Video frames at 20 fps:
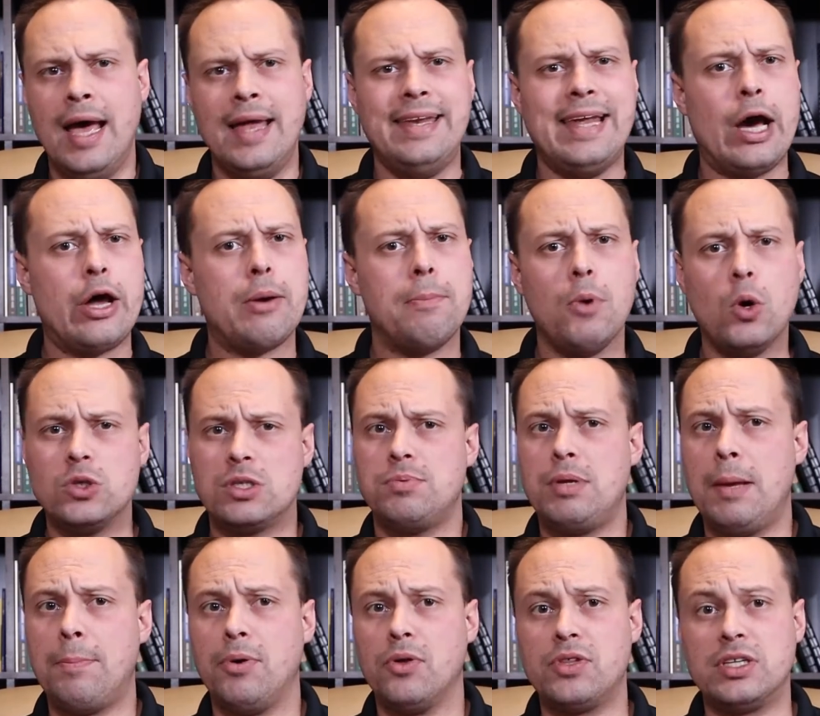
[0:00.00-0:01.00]
Now, to most
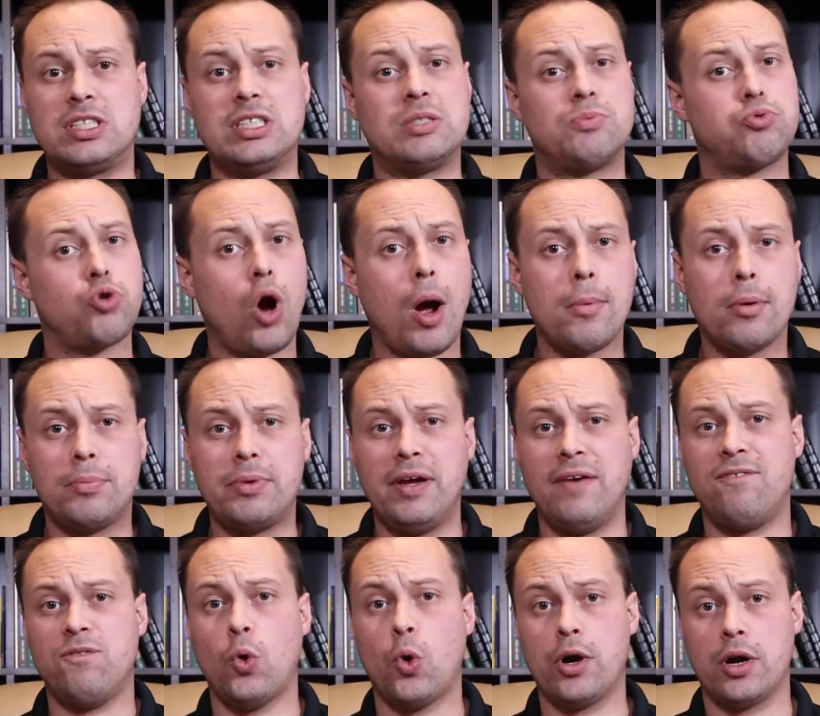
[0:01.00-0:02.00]
people, this is probably
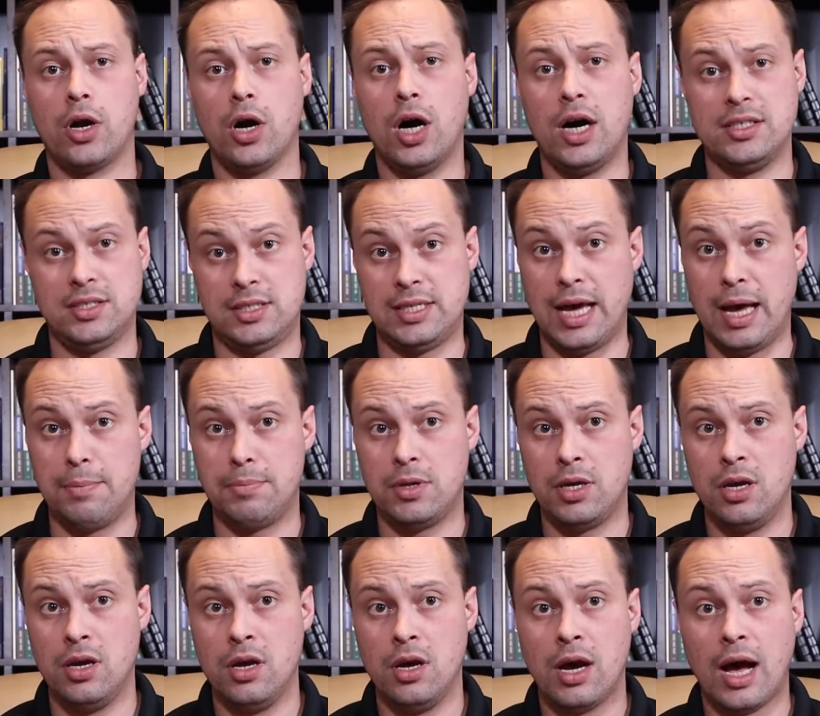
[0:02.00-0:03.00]
a foreign concept.
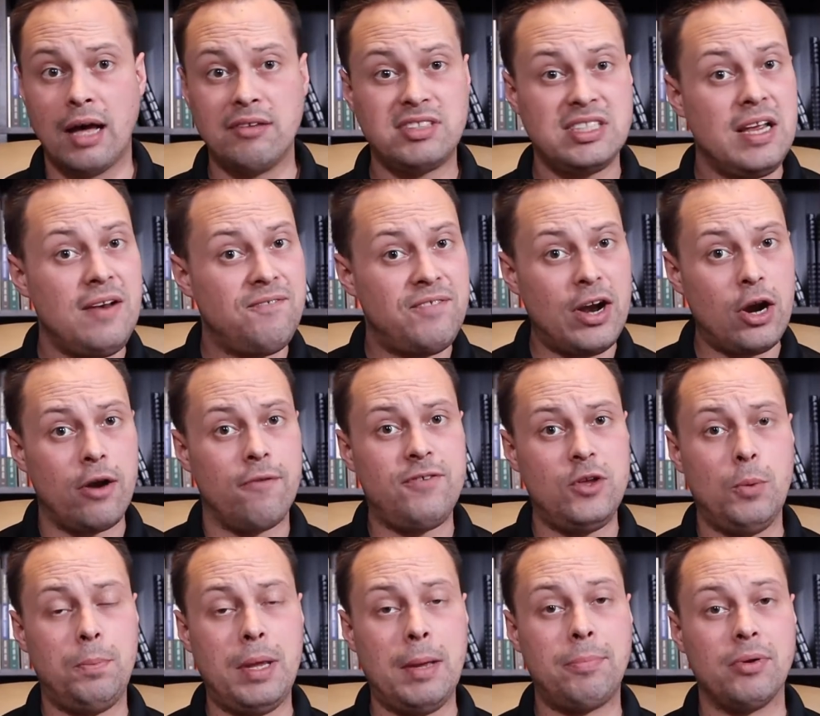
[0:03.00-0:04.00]
I've seen very
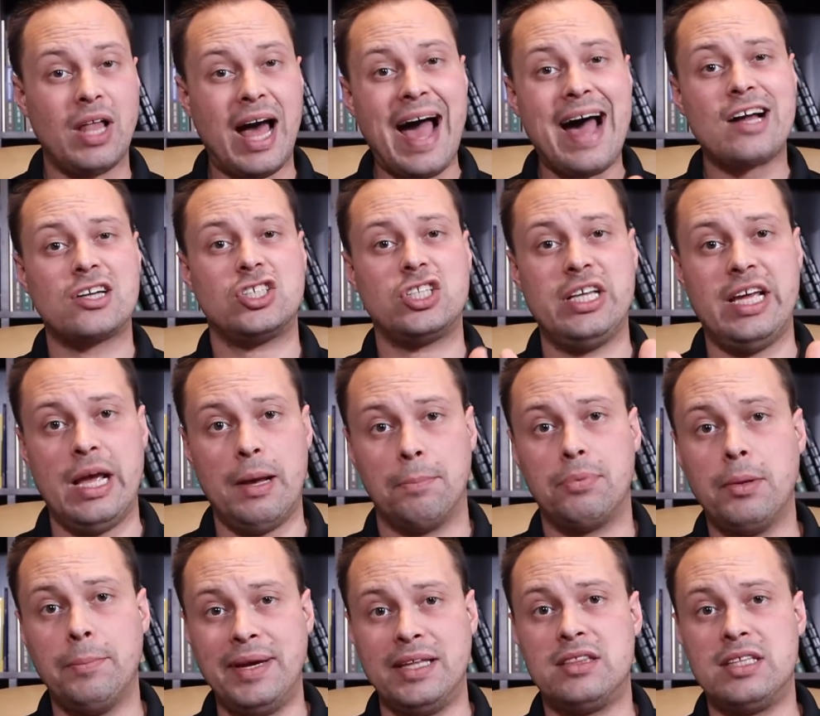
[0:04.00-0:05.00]
few people actually
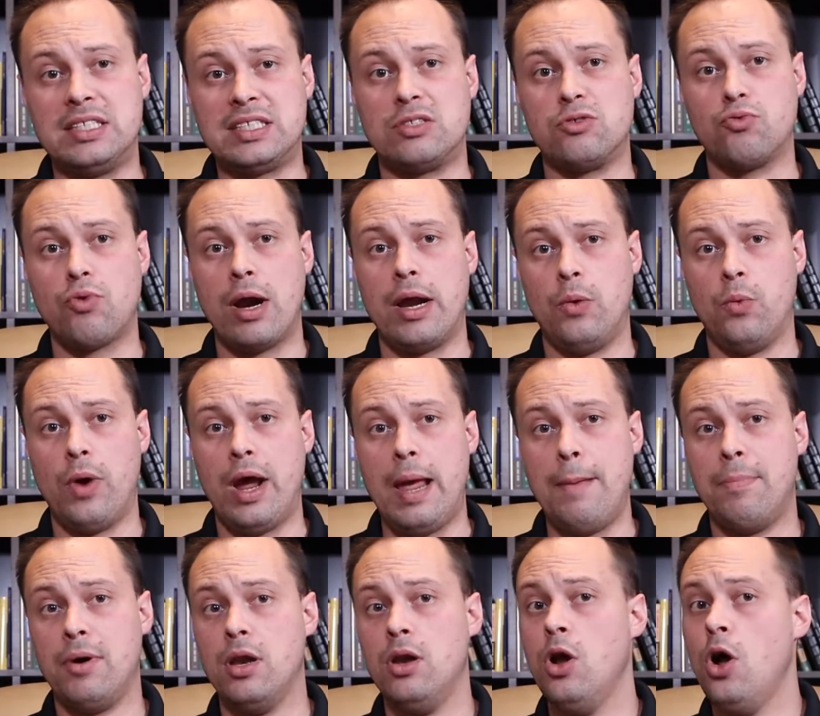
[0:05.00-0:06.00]
implement this the right way,
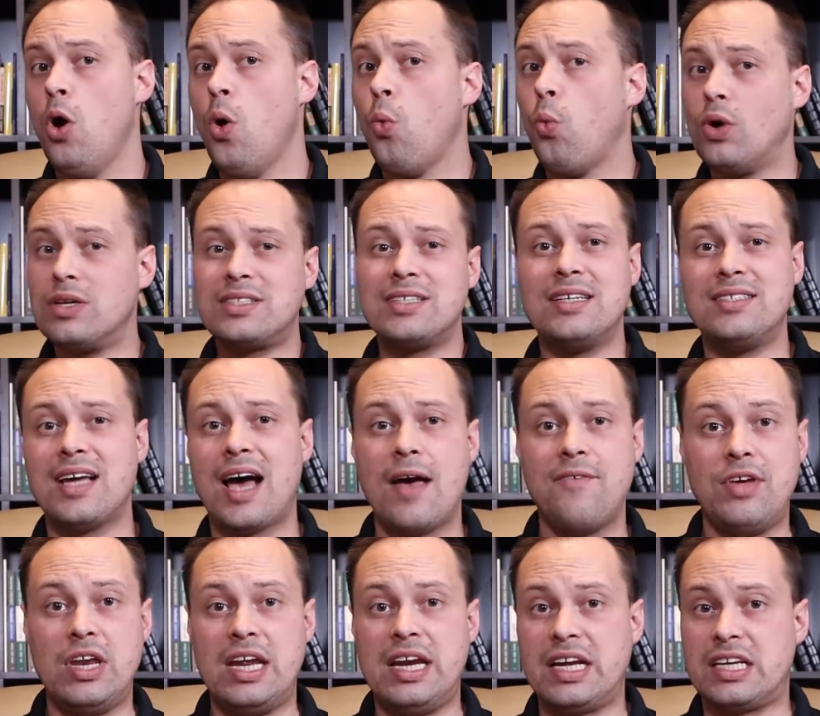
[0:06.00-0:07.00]
but once I
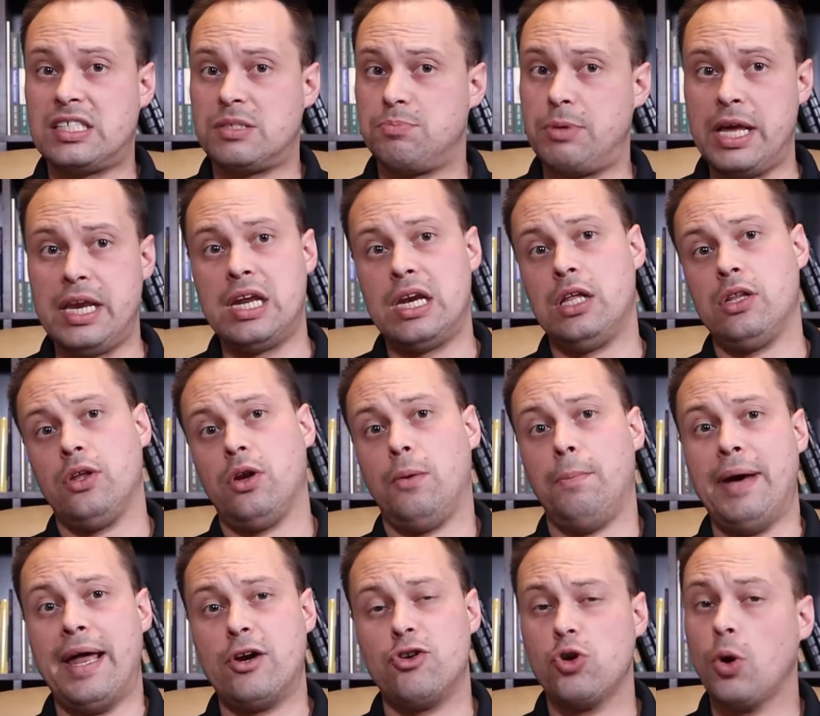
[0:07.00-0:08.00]
dive in and explain it a little
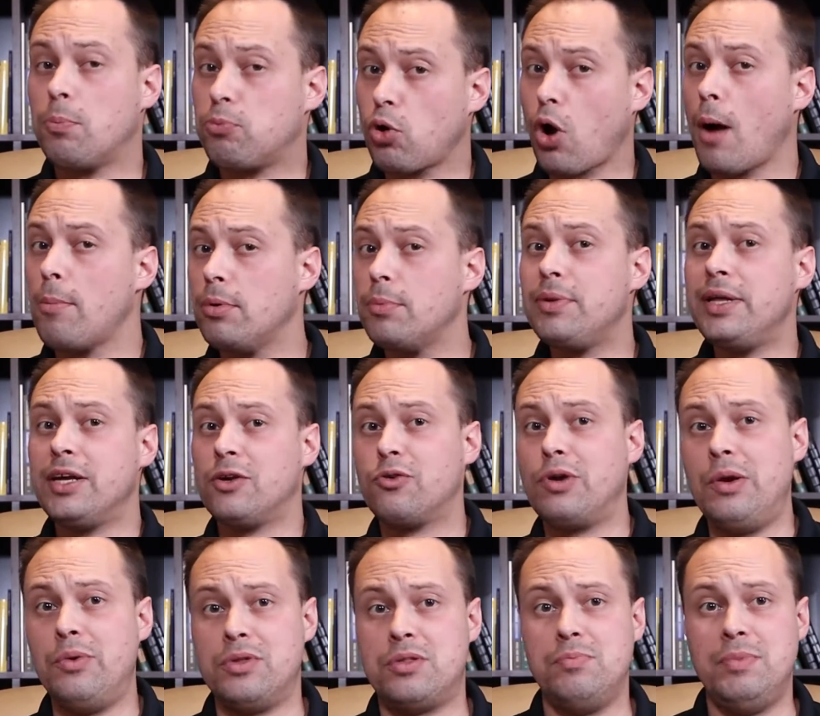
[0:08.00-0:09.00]
better, you'll probably
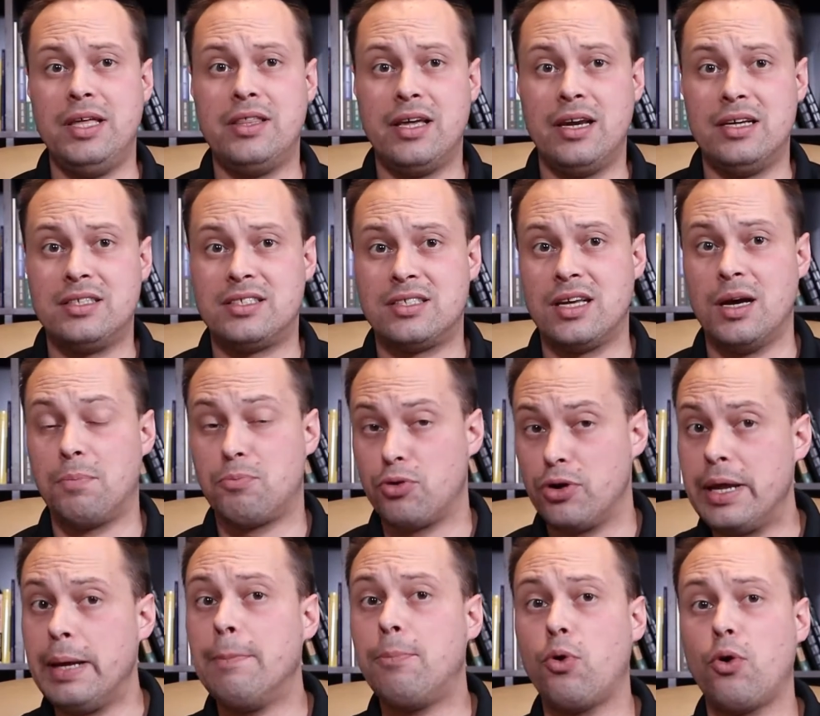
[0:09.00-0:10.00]
agree with me that it's a
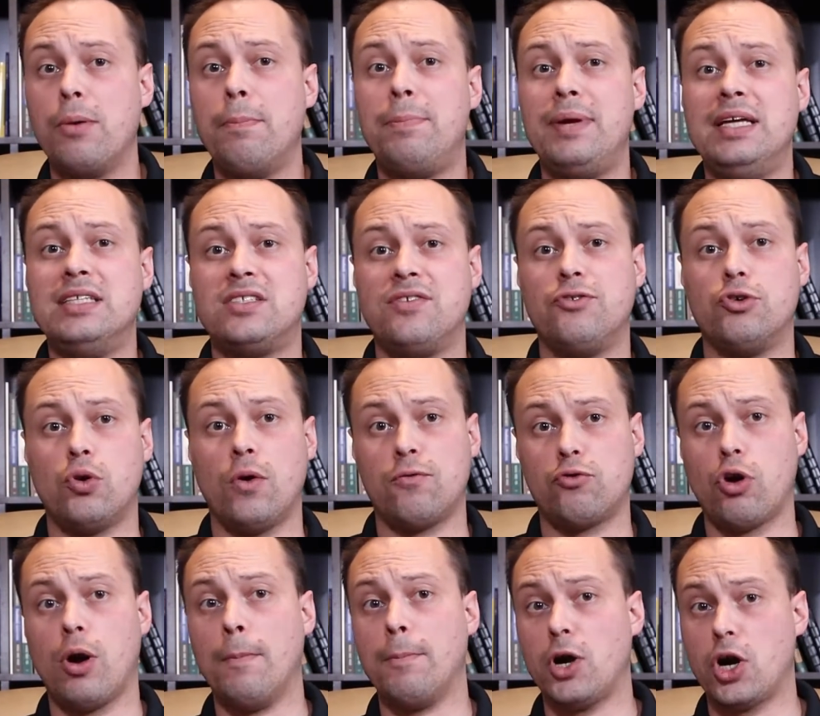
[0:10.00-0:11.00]
pretty important piece of your
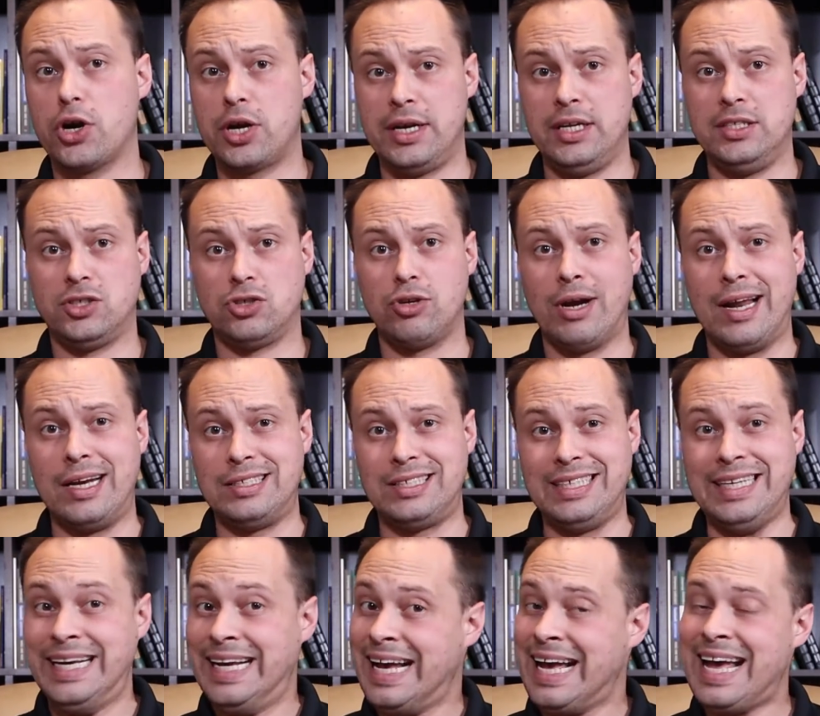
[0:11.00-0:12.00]
overall marketing
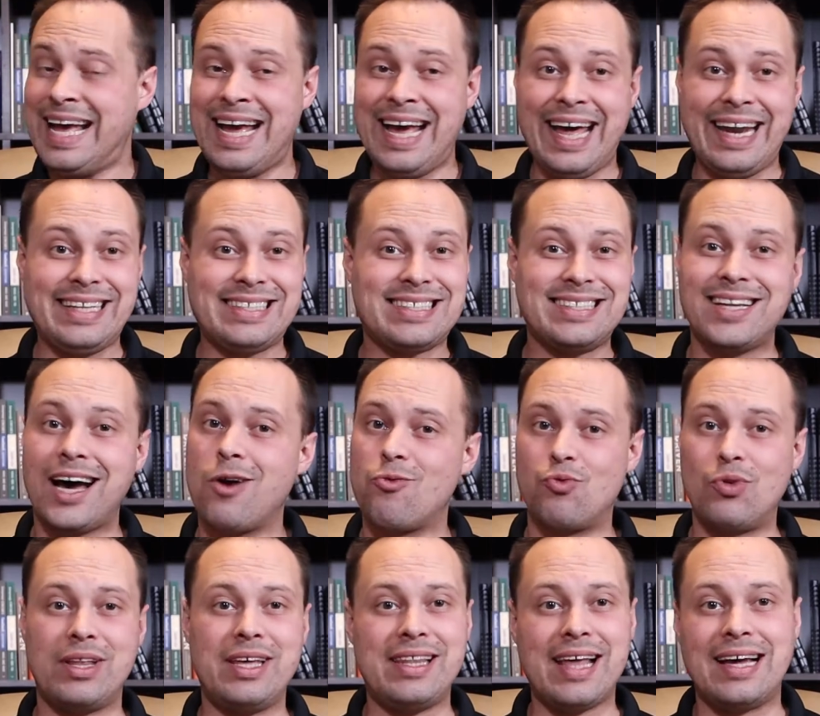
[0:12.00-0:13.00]
strategy, and it's
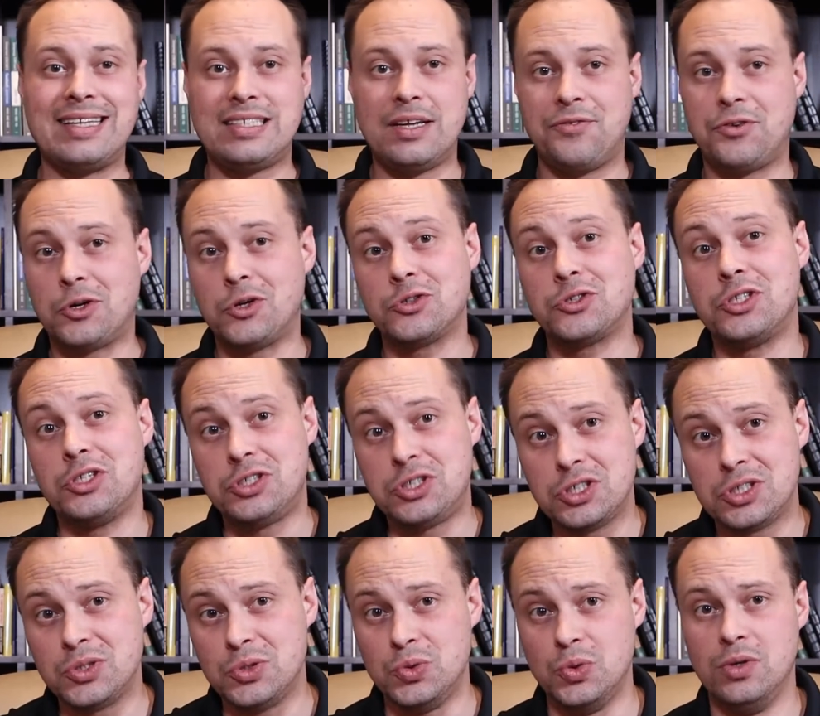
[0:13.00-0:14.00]
not really that difficult to
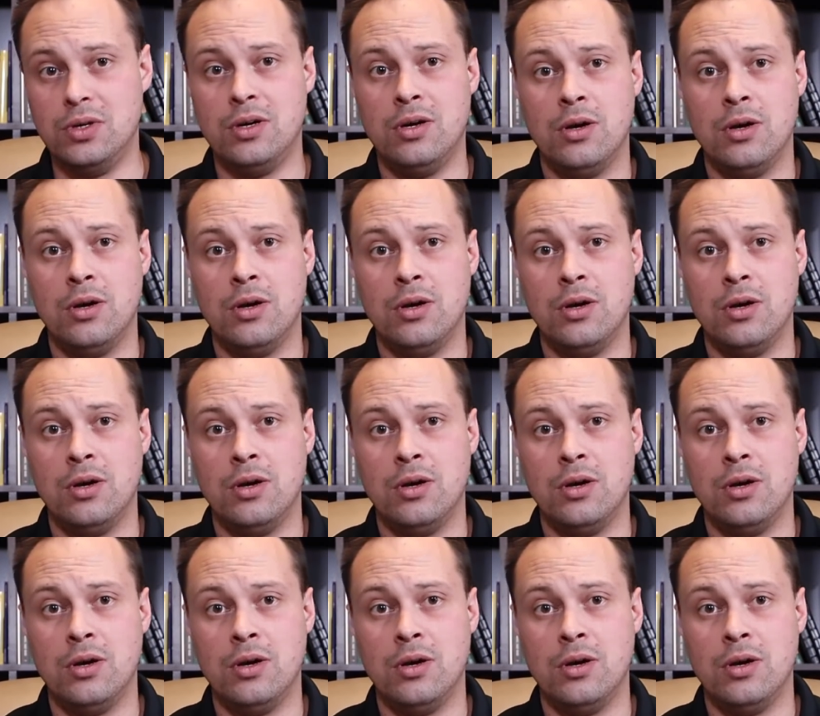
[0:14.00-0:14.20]
do.